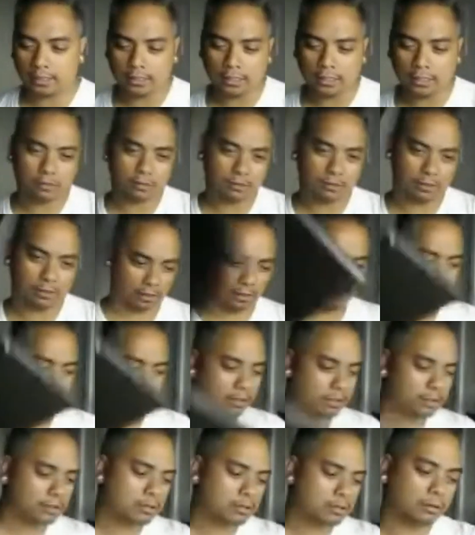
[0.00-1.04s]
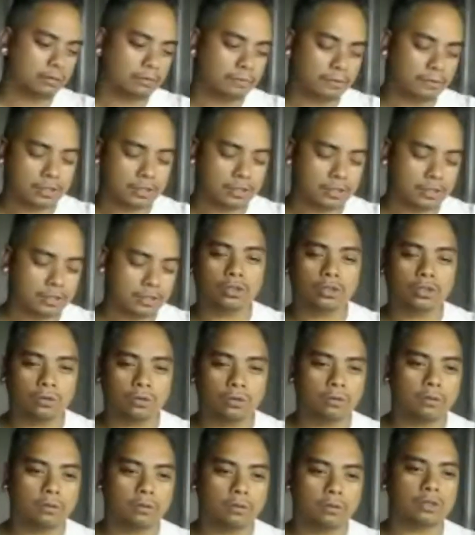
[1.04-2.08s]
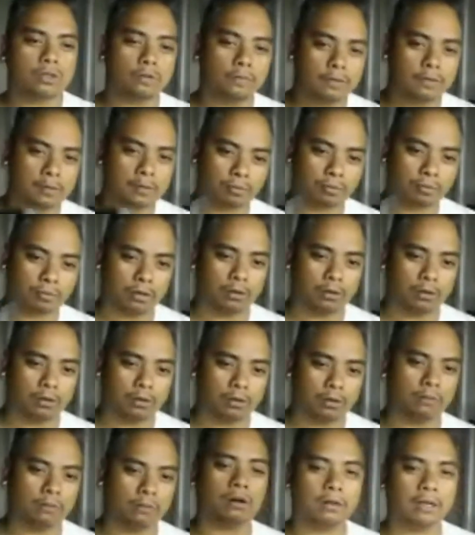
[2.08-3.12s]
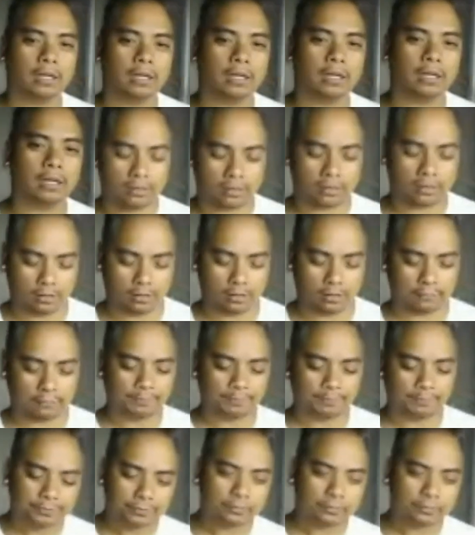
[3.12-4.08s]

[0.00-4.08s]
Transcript: Because here's the thing, on the Surface 2 and the Surface Pro and all that other stuff,